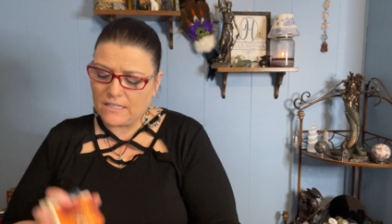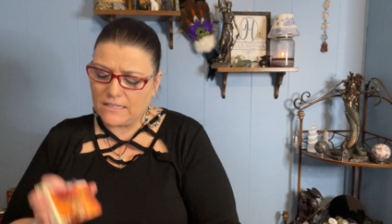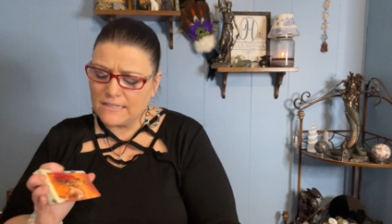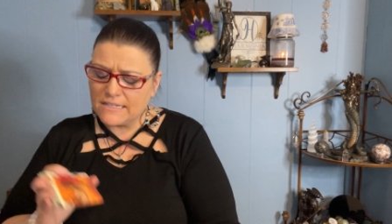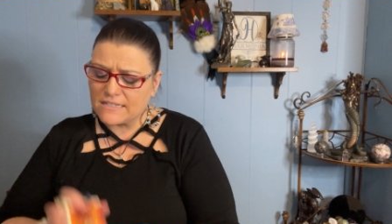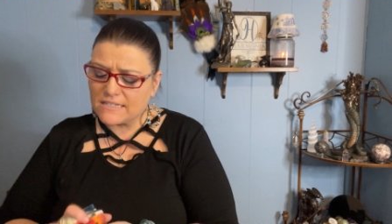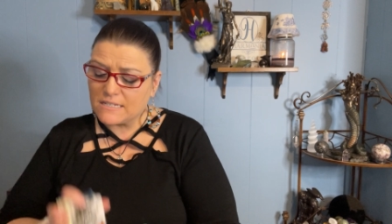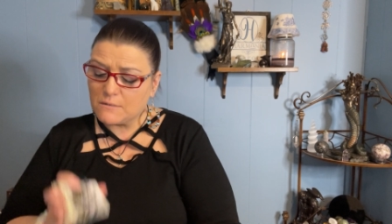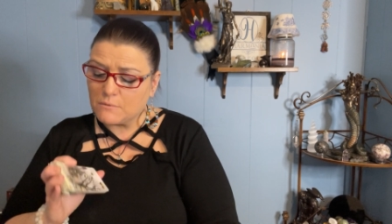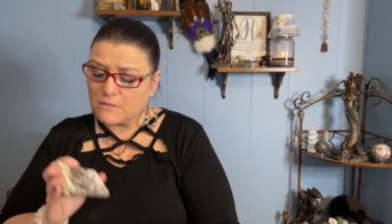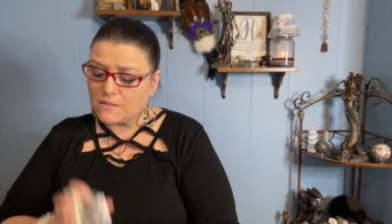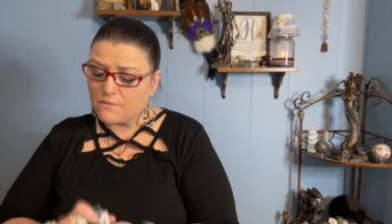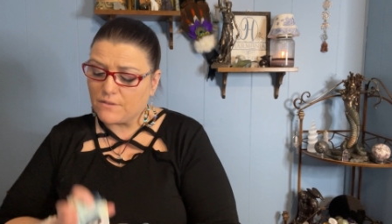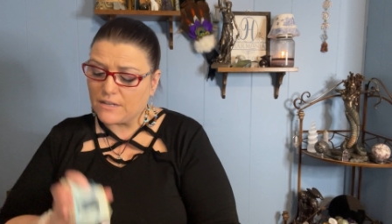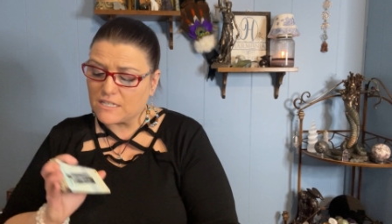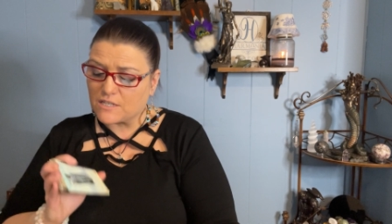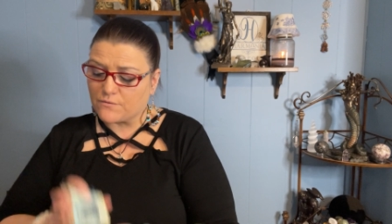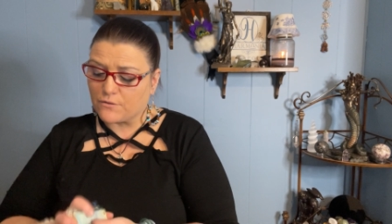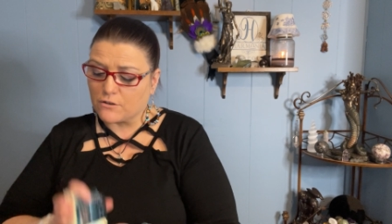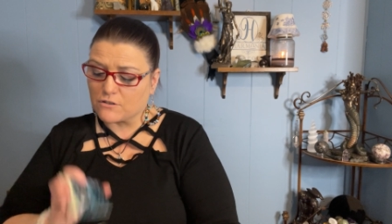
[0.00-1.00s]
let's see what the
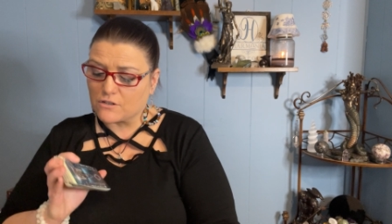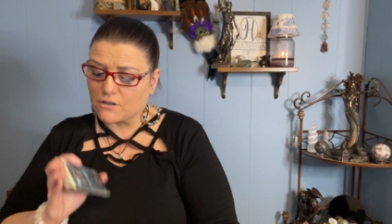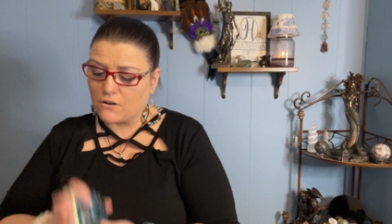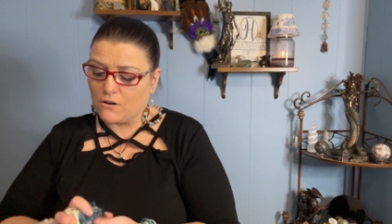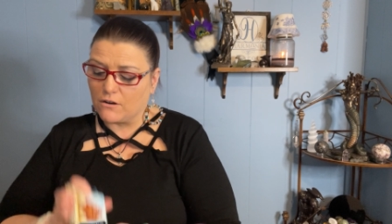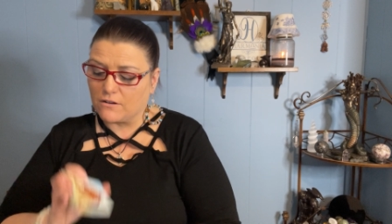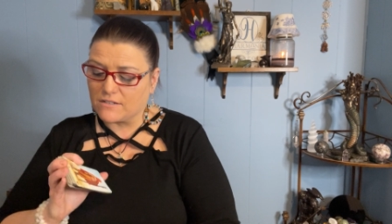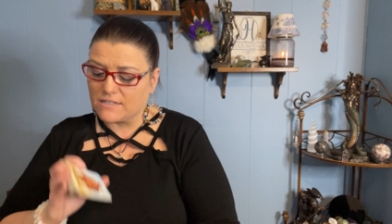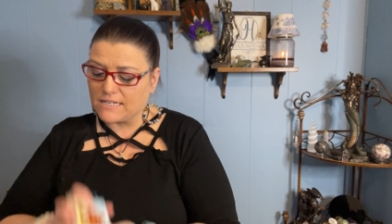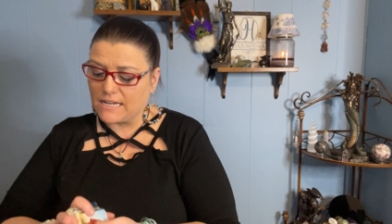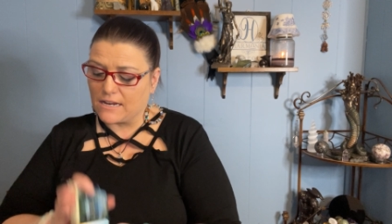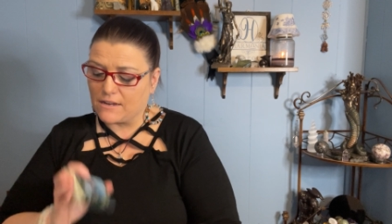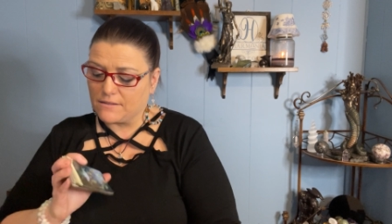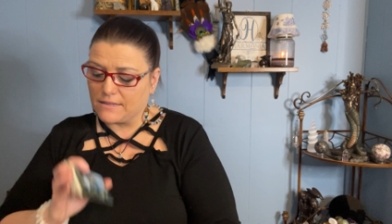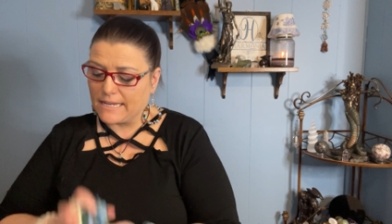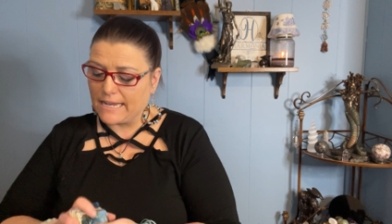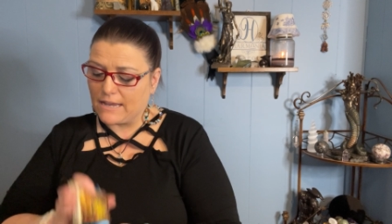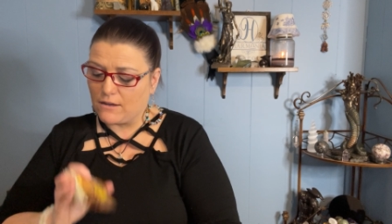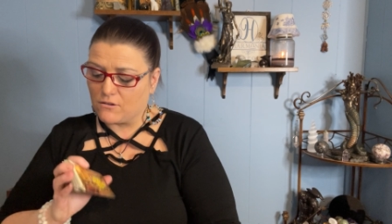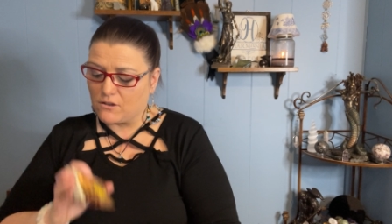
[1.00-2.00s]
vice versa cards say on
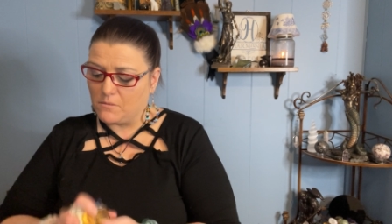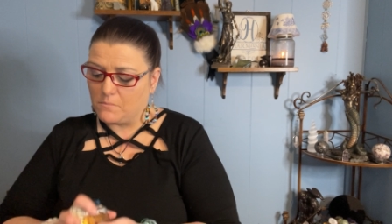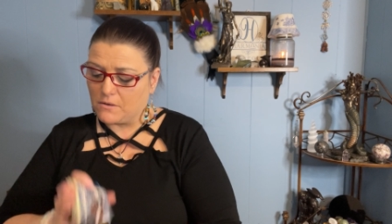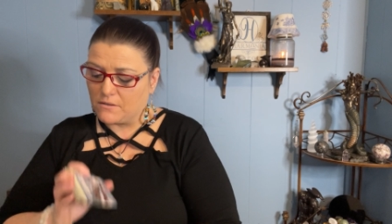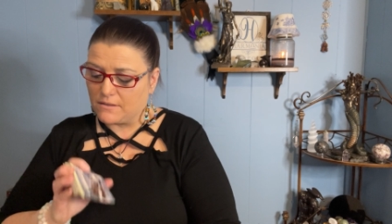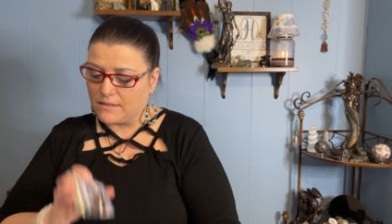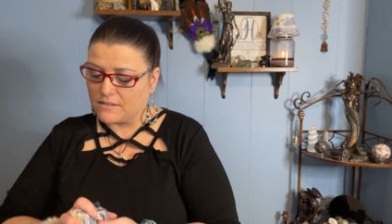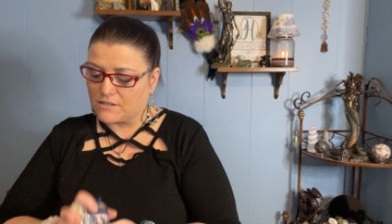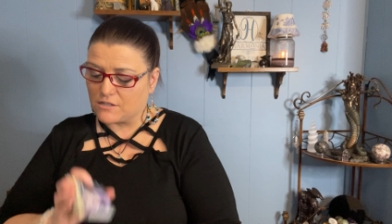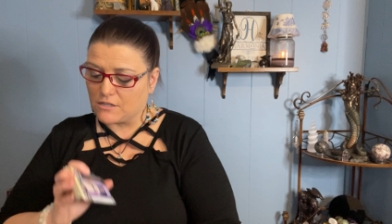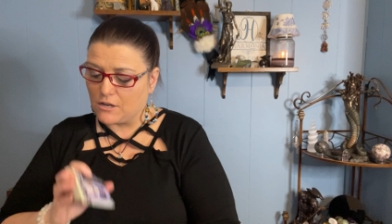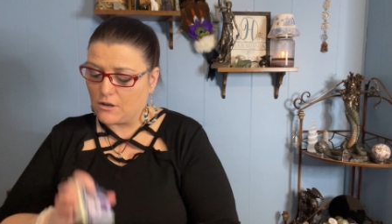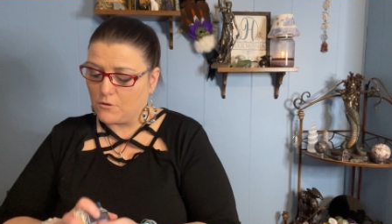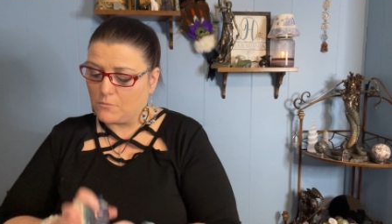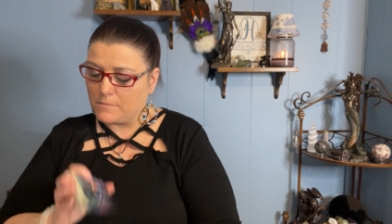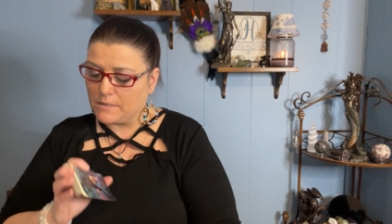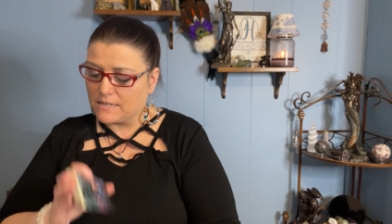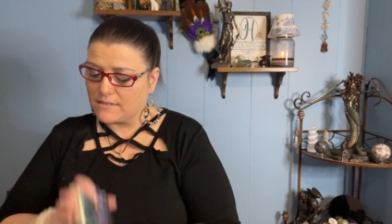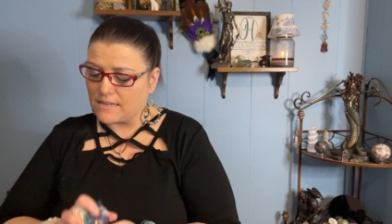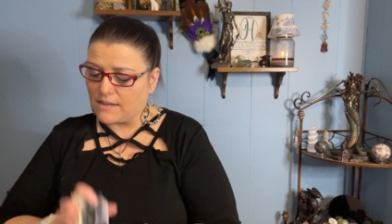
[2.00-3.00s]
the outcome of this though,
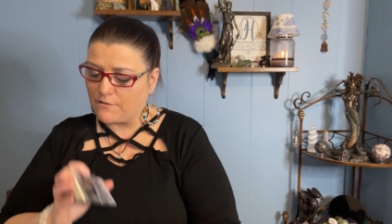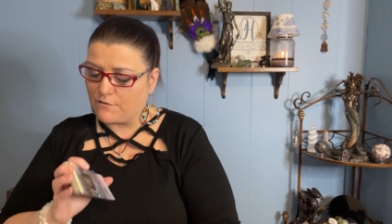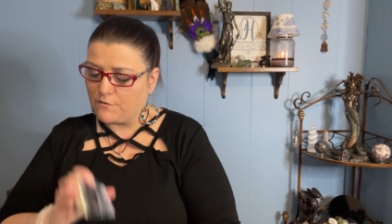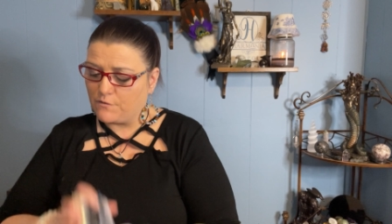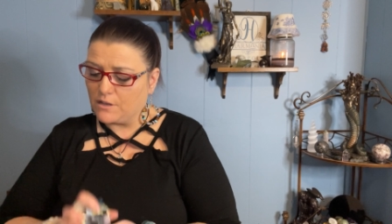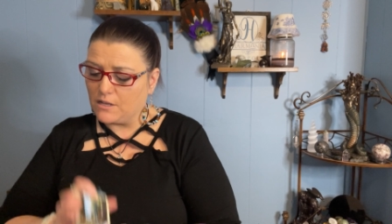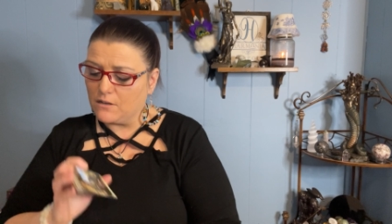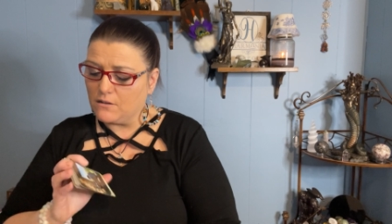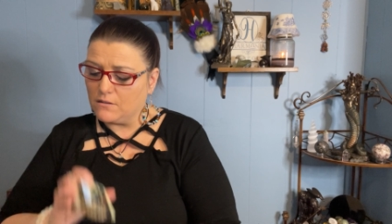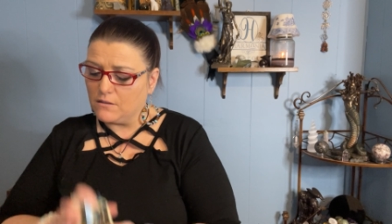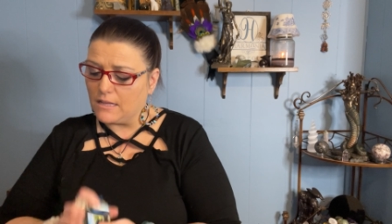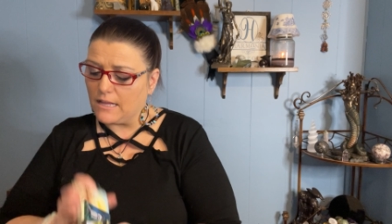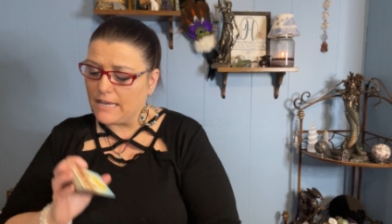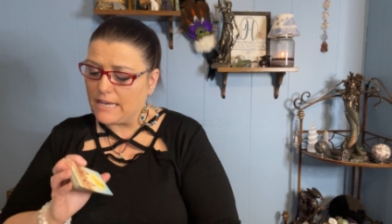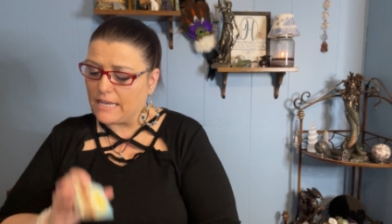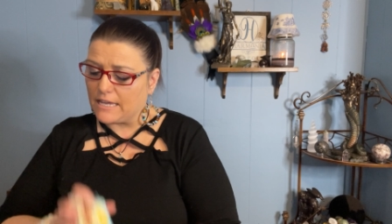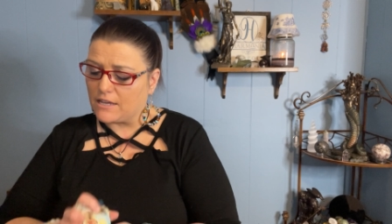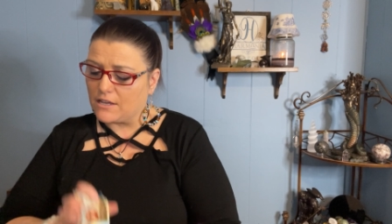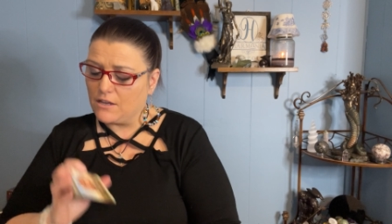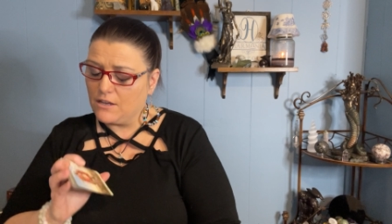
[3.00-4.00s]
because I feel
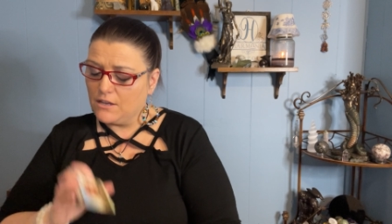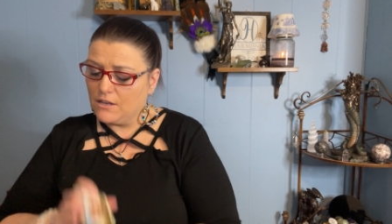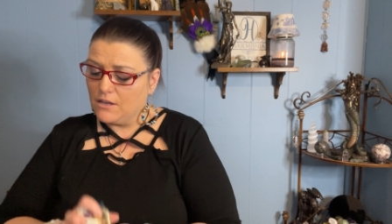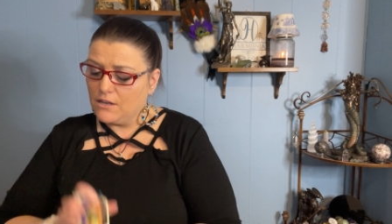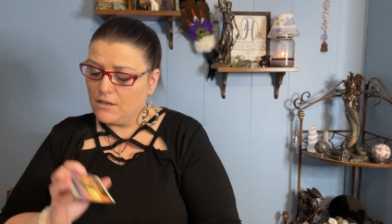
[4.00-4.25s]
like